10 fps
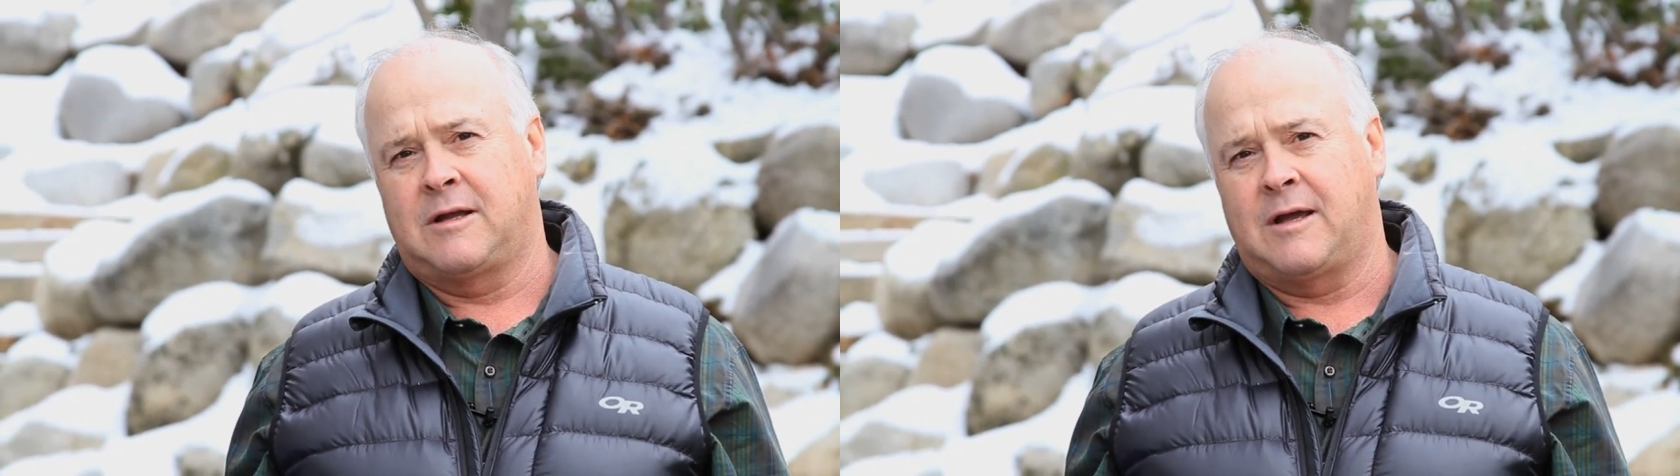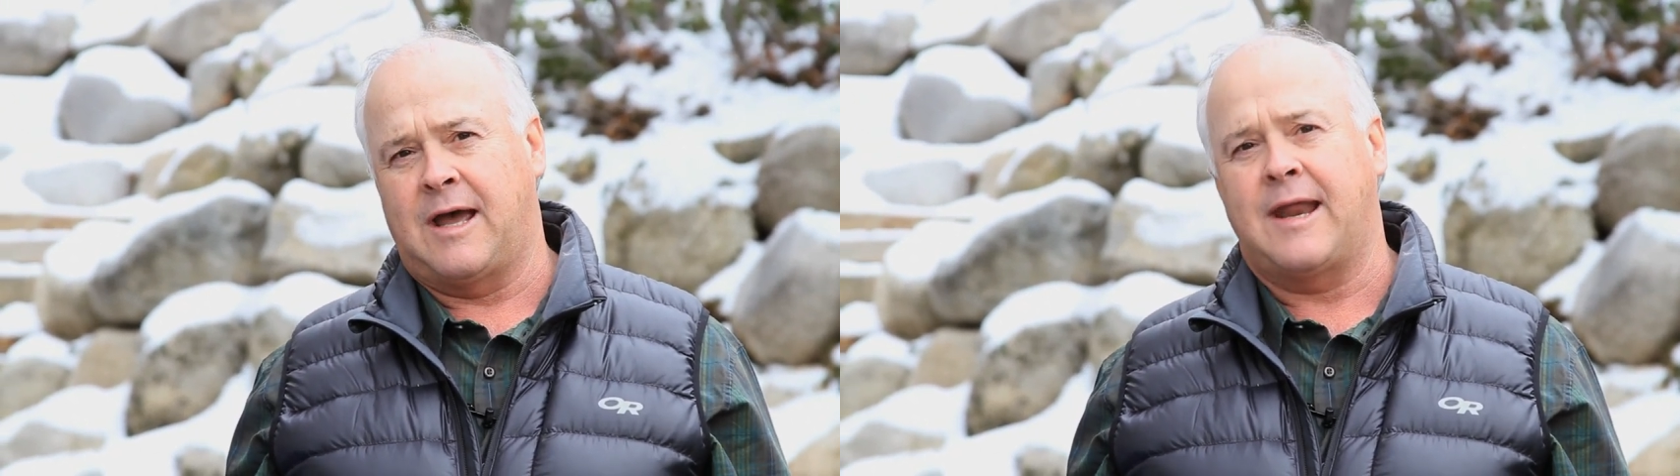
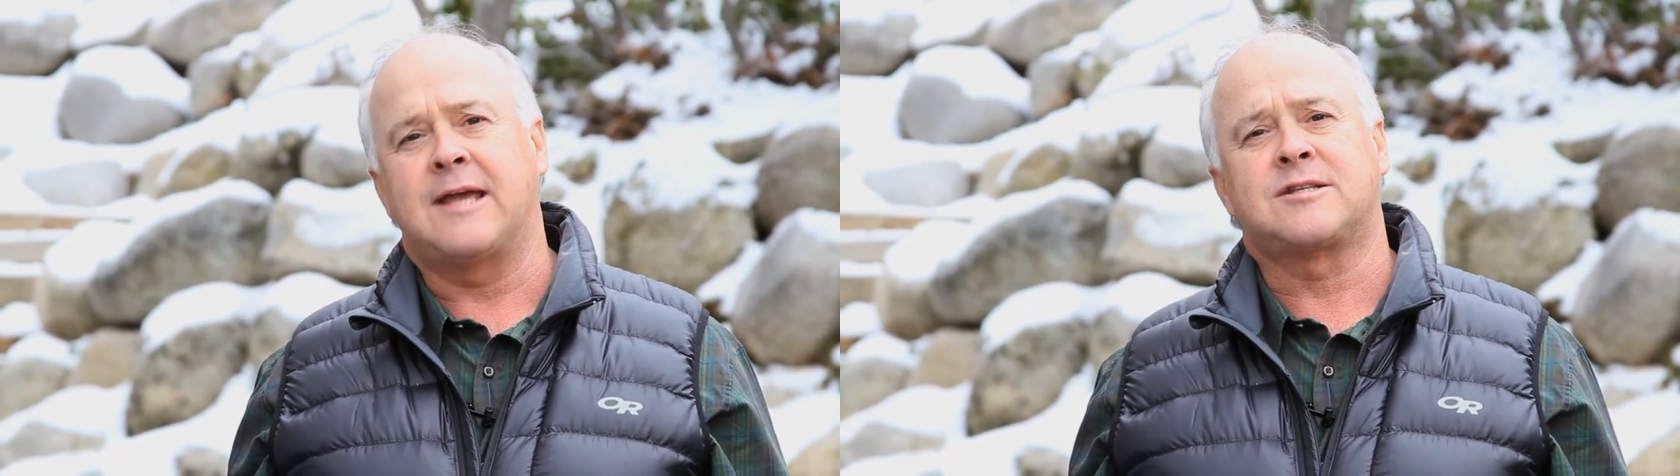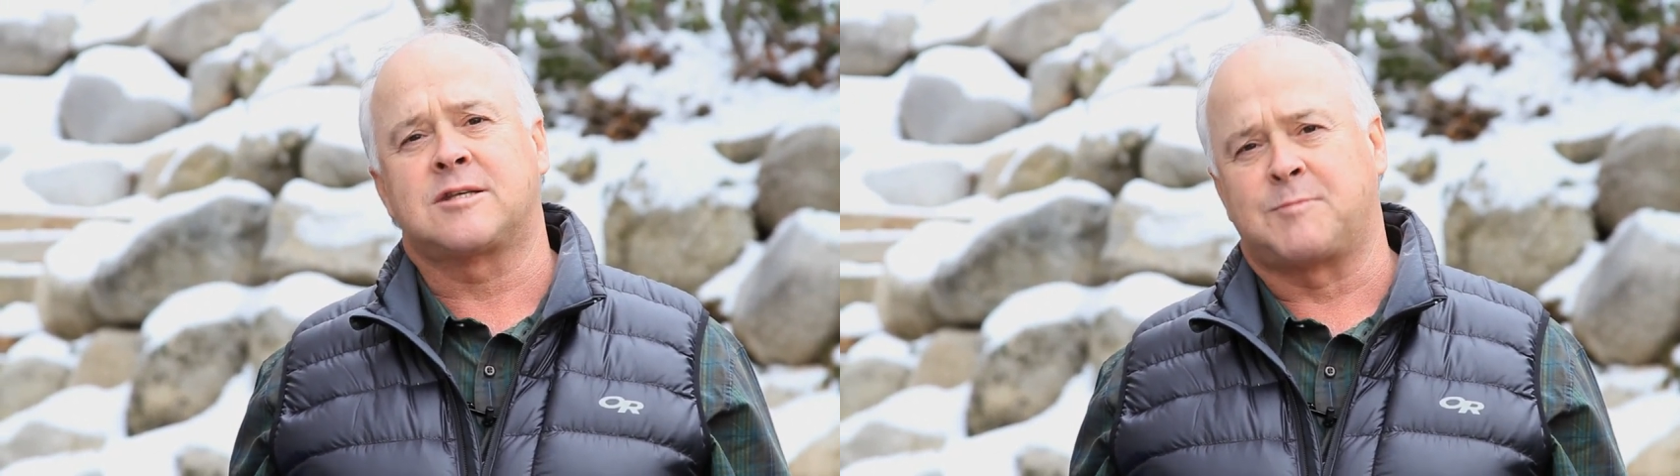at
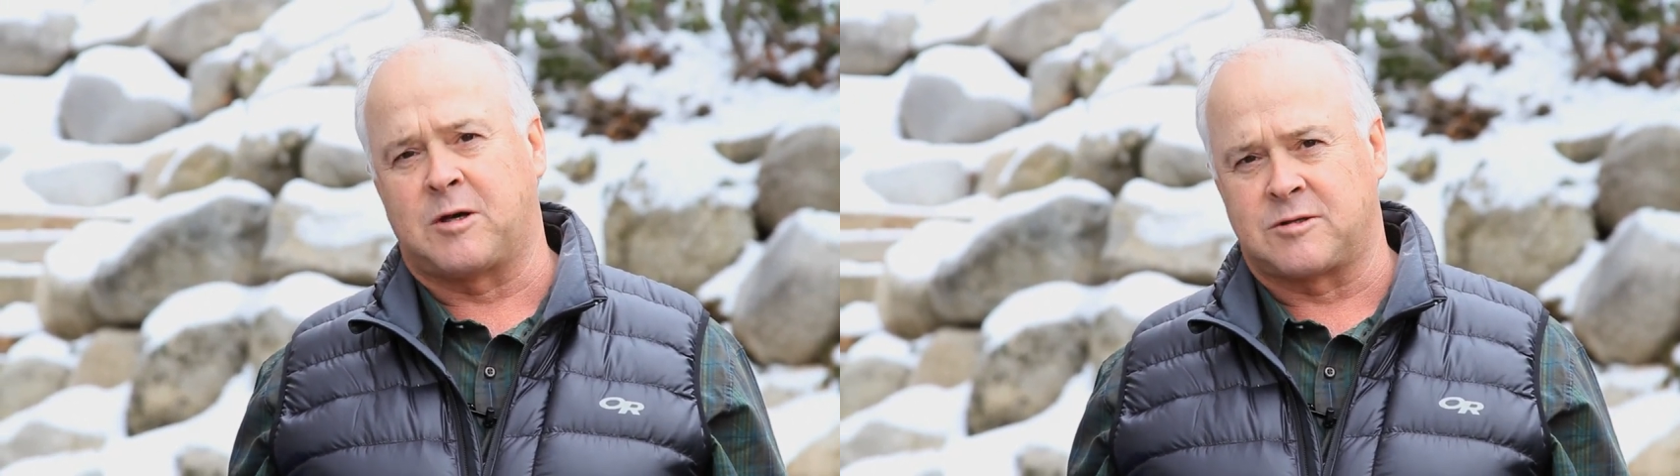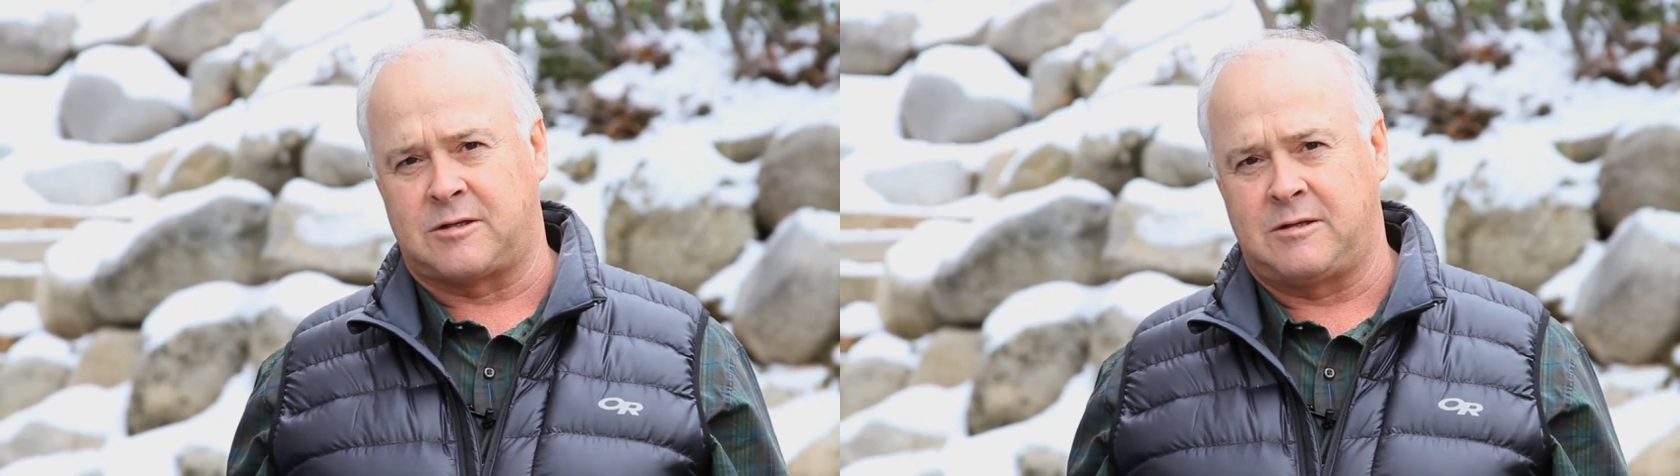Ace
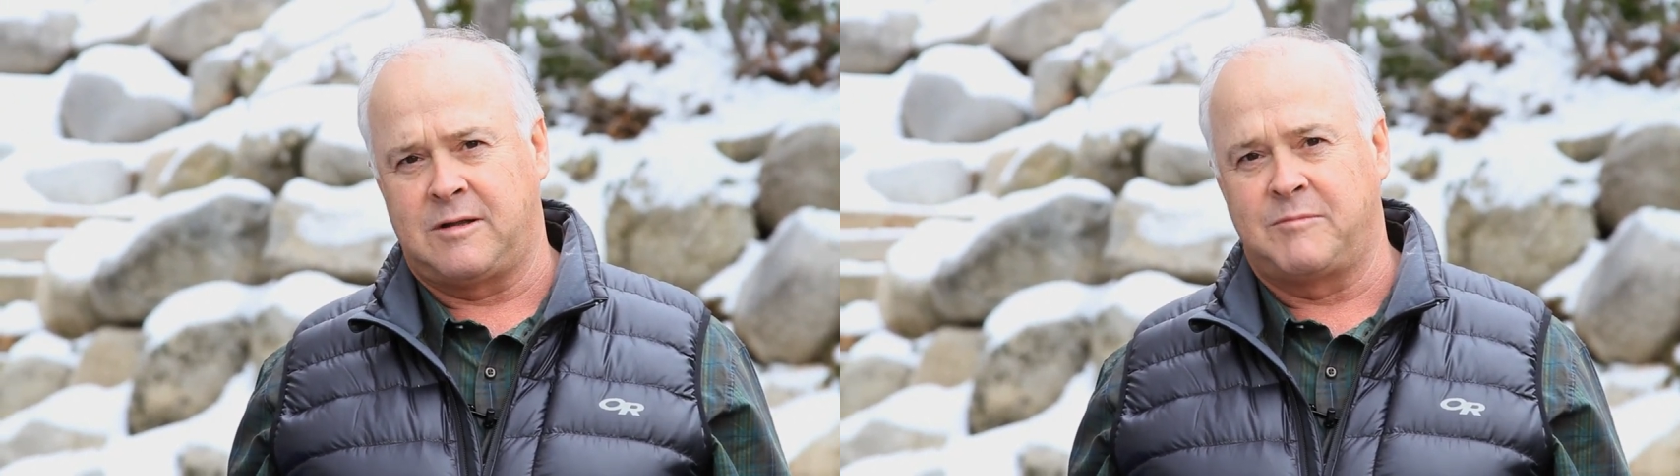Disposal,